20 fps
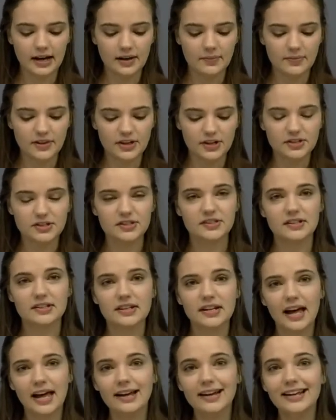There's
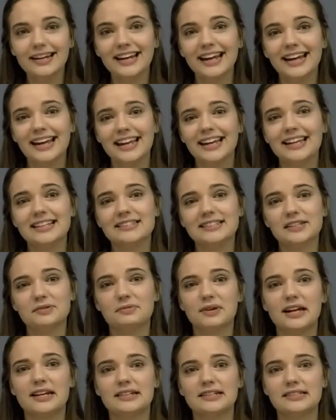not an easy
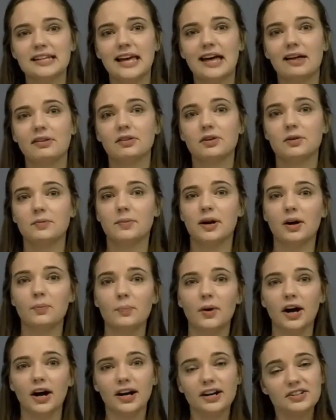way to tell them
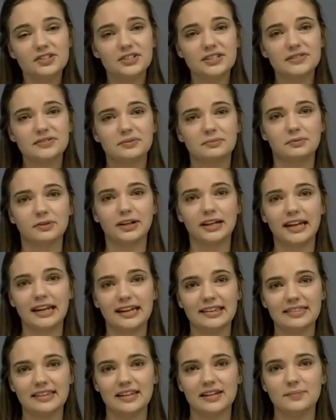apart just from looking
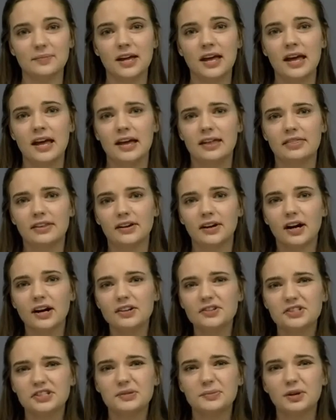at them. There are
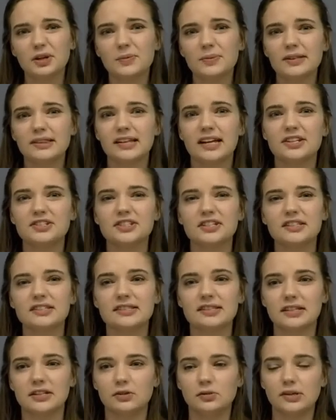some urban legends
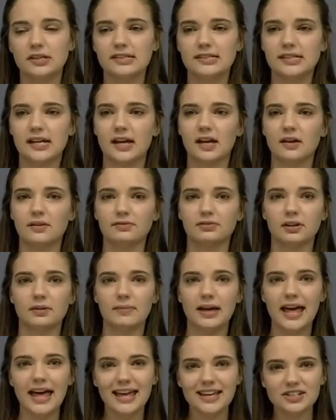that you can tell from
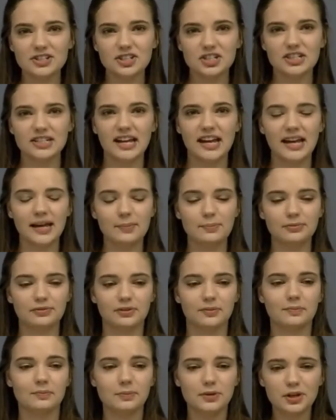head shape, from
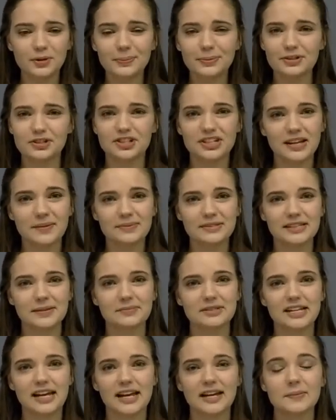pupil shape
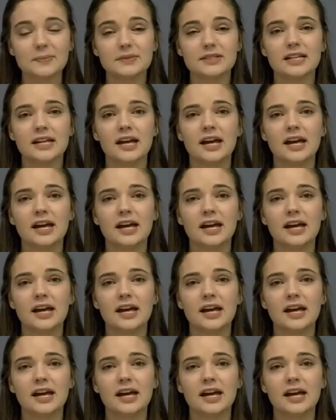sometimes,